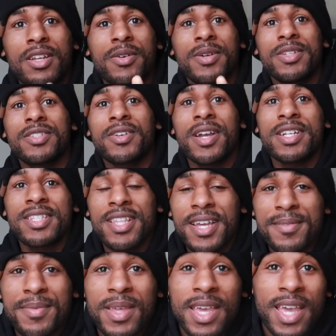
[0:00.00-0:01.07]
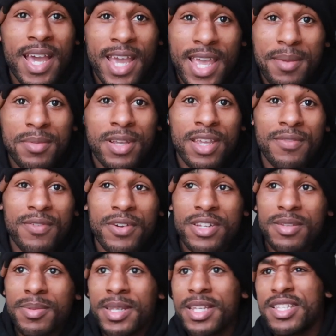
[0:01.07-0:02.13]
You know what, scratch that. I am looking for it to be